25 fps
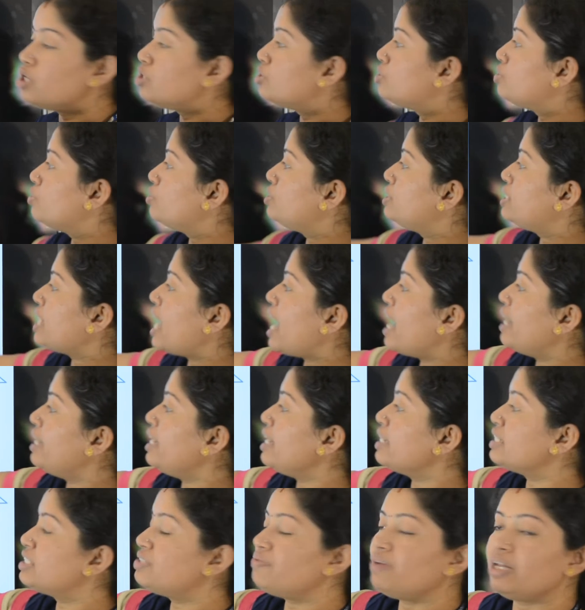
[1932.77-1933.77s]
So tan
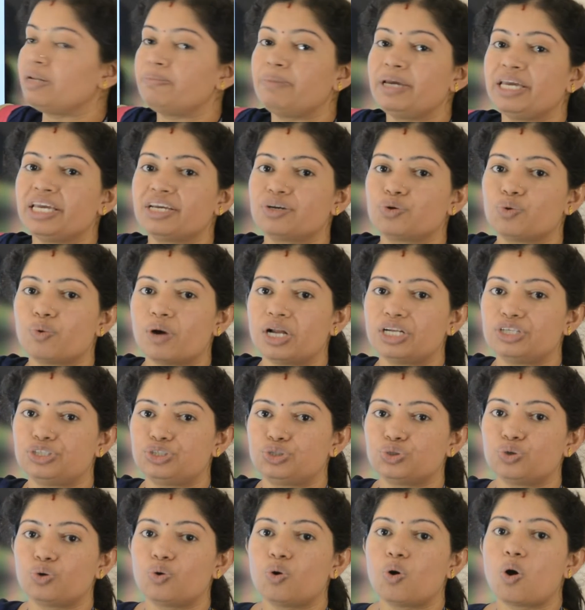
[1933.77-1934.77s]
x will be equal
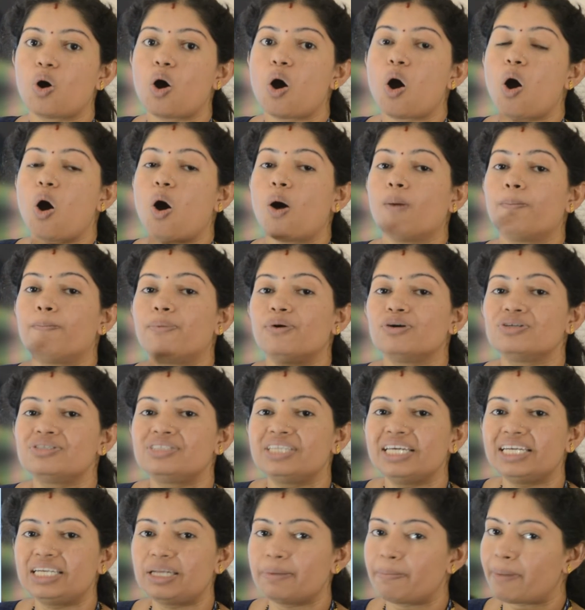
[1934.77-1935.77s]
to
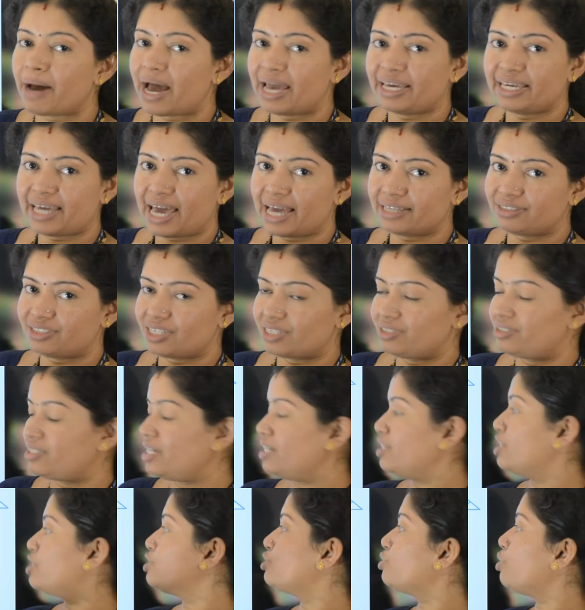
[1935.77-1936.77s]
opposite by
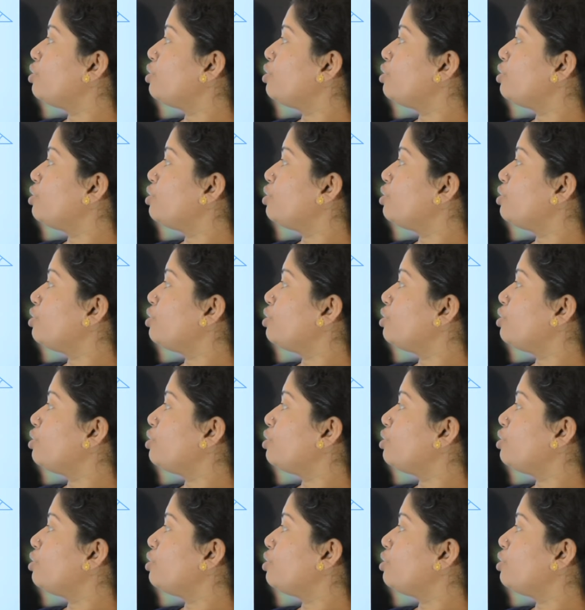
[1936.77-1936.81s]
adjacent. So